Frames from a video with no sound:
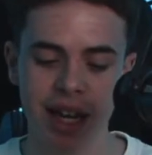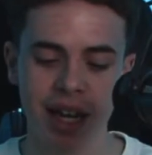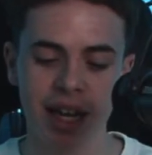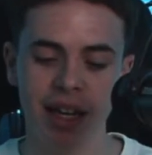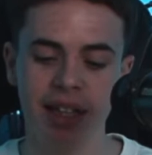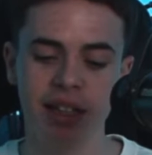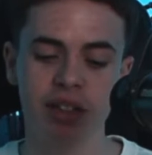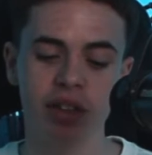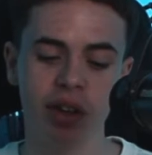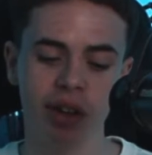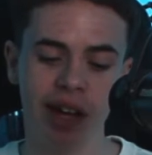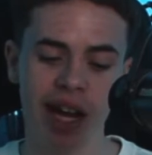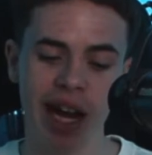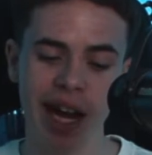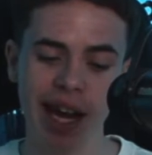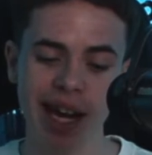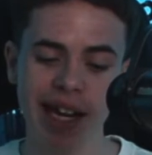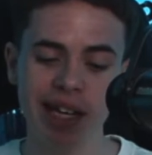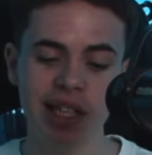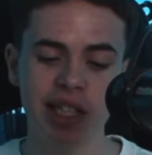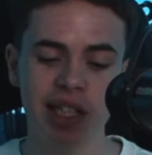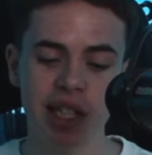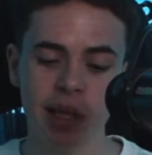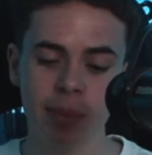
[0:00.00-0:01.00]
It's got a
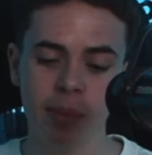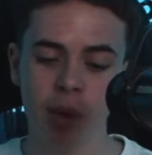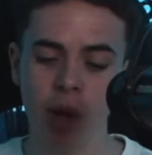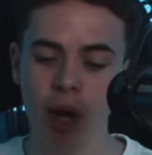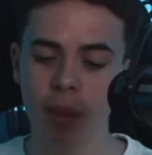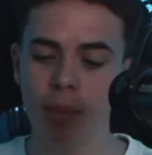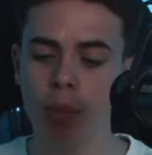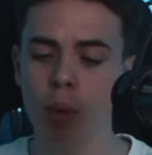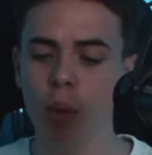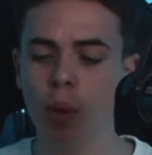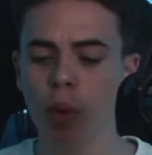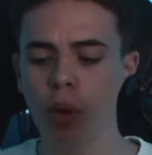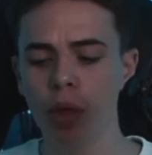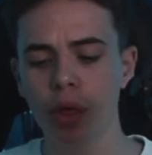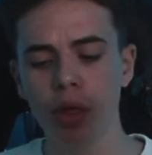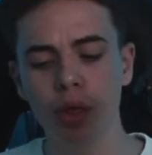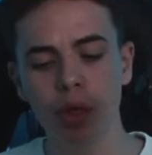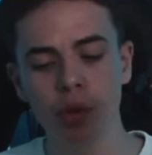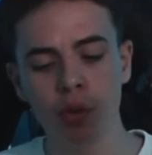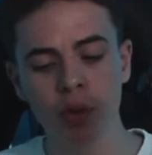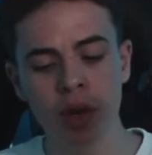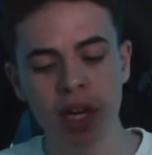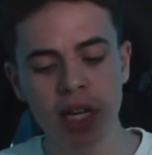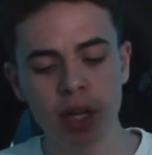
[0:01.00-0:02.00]
HDMI port,
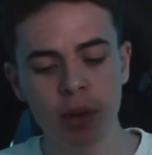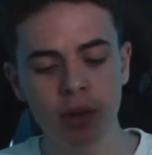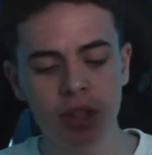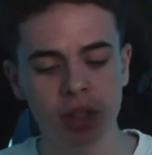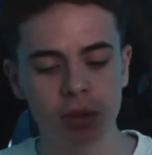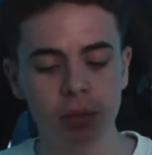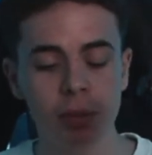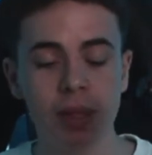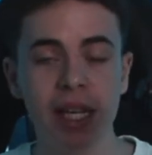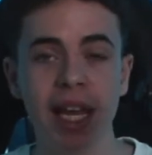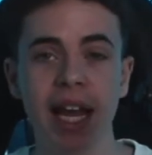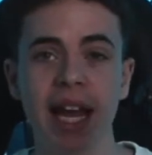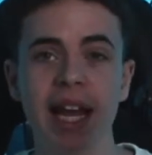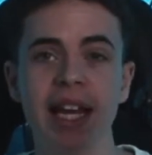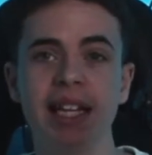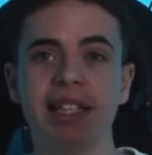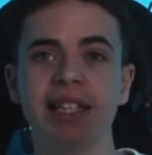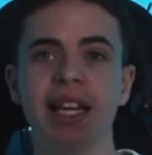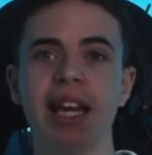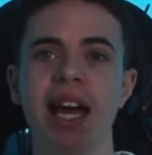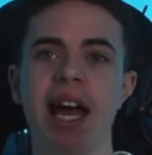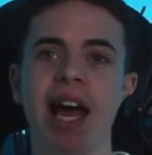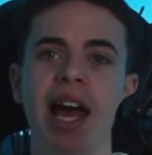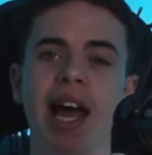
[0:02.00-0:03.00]
3 USB-As,
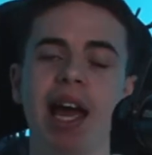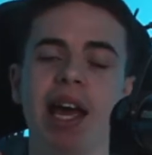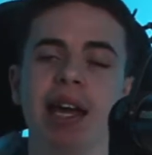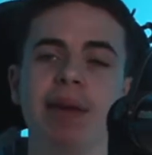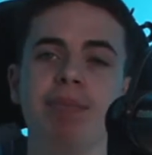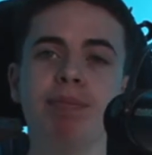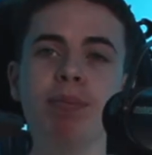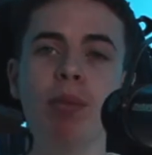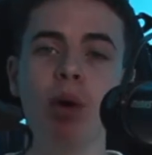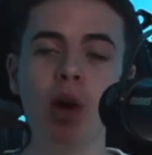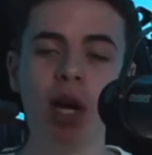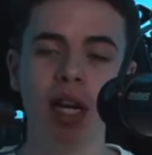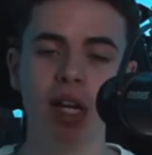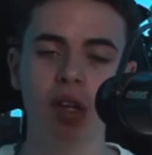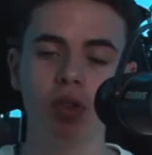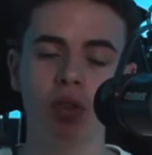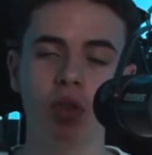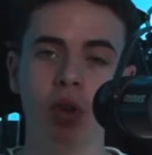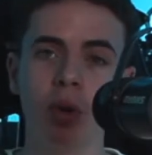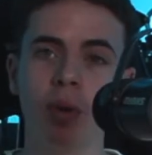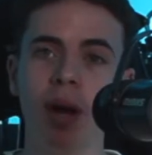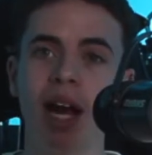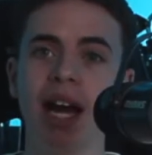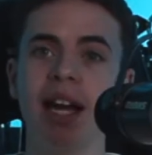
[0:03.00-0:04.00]
a
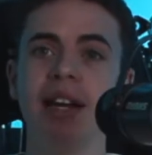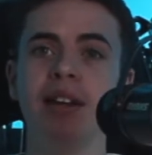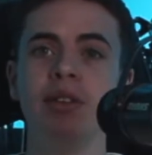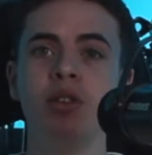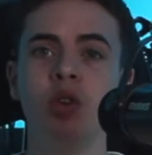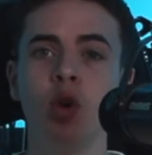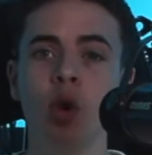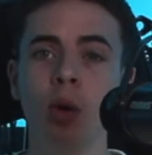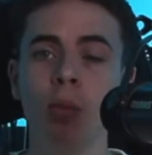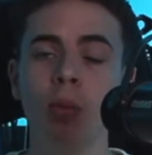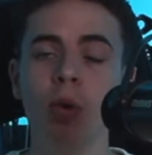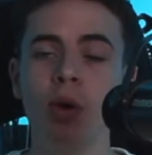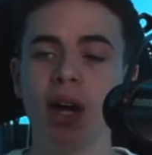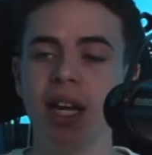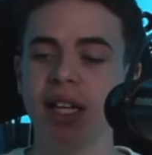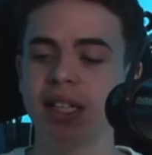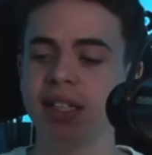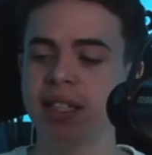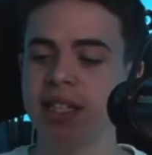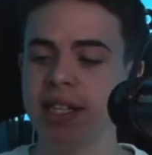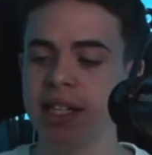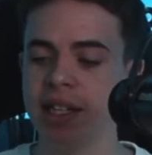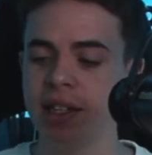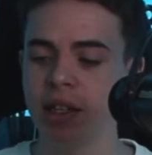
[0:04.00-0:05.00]
micro and normal
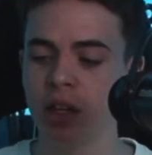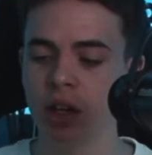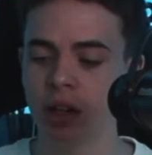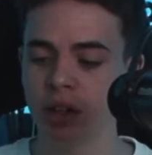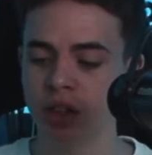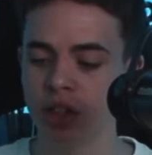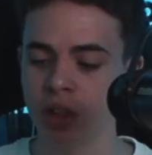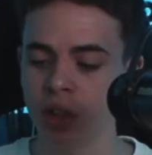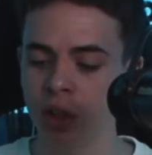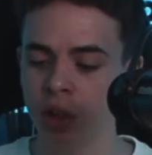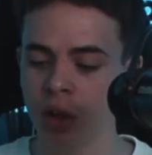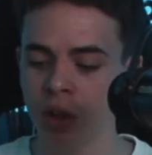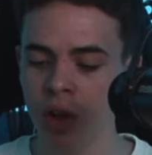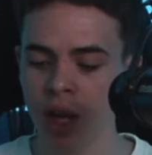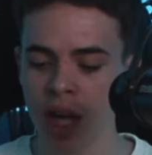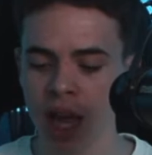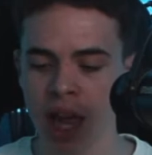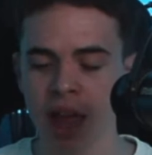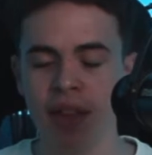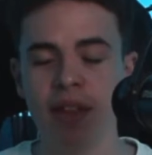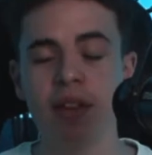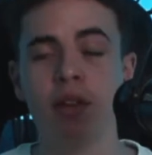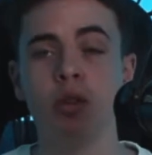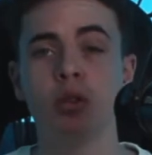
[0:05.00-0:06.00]
SD card slot,
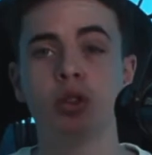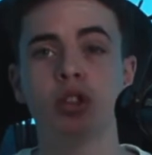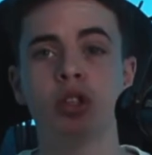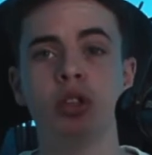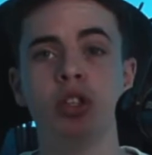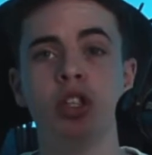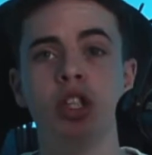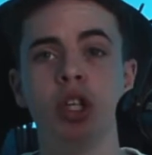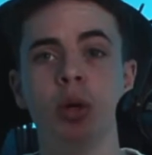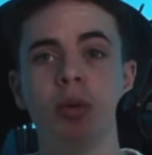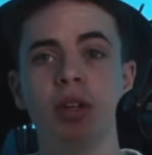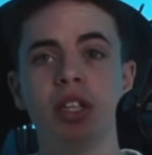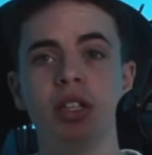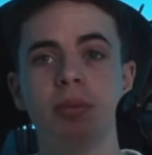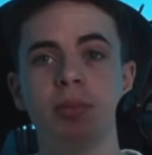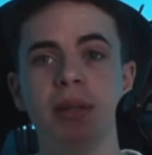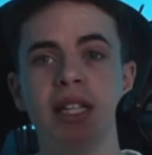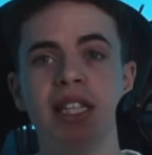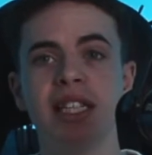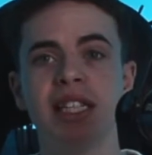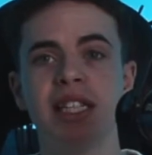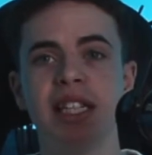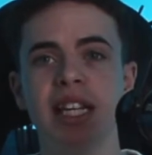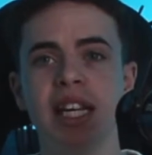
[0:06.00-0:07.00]
and also
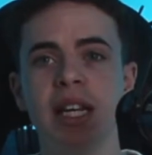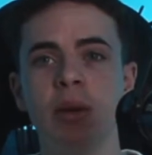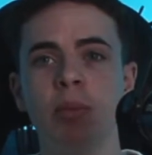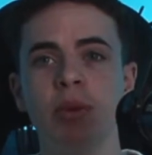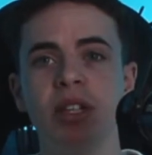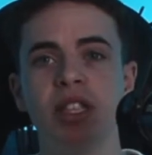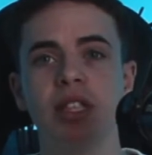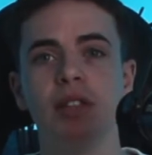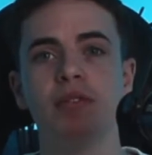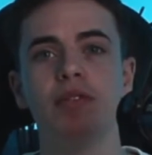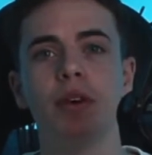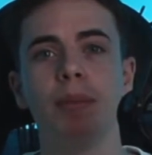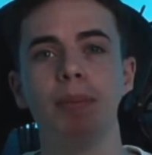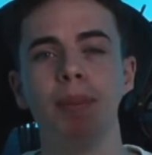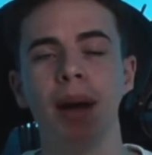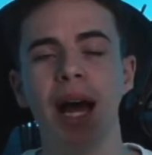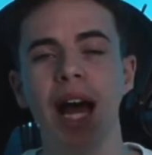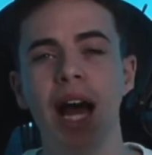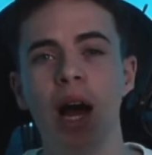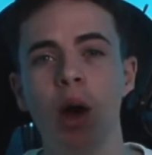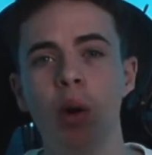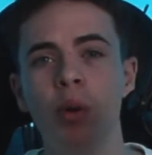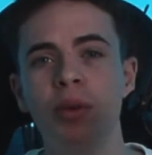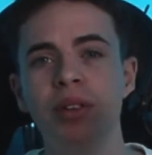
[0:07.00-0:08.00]
USB-C, which is for
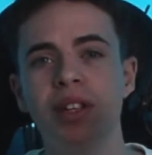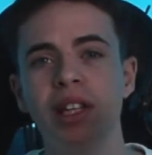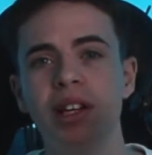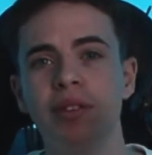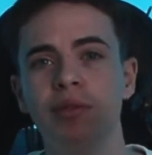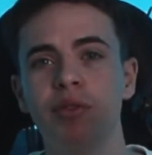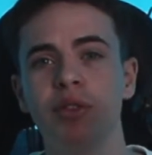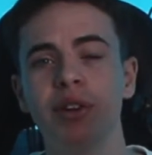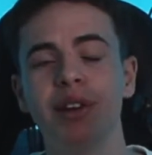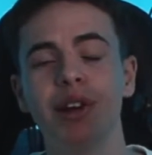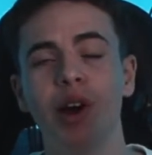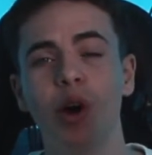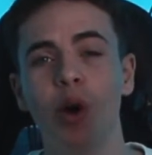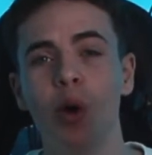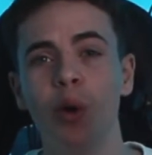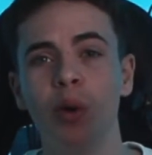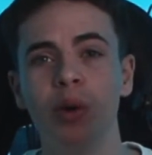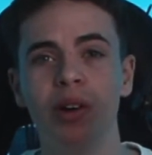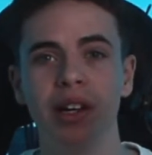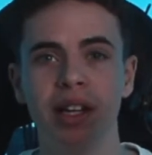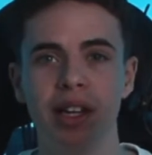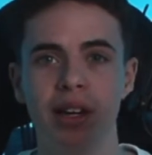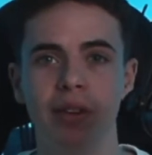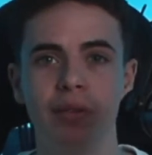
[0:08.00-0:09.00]
power delivery
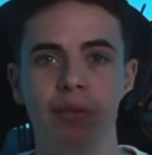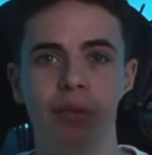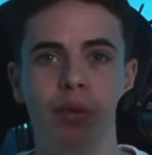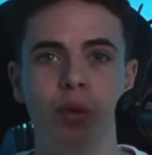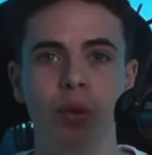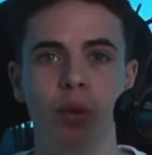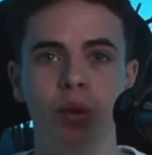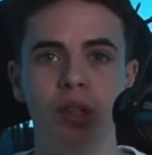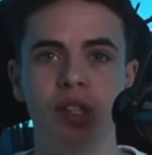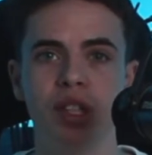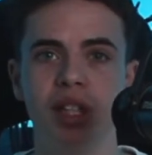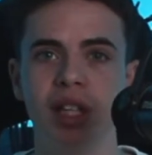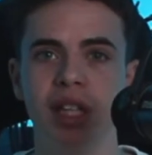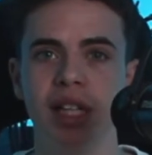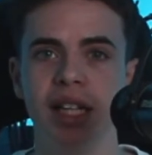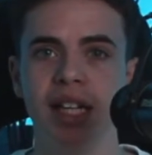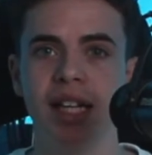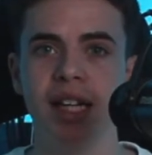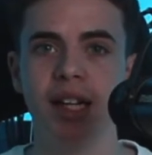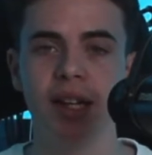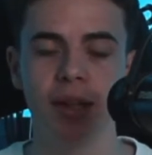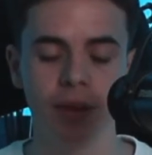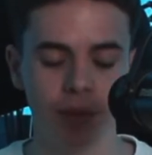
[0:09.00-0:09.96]
only, unfortunately.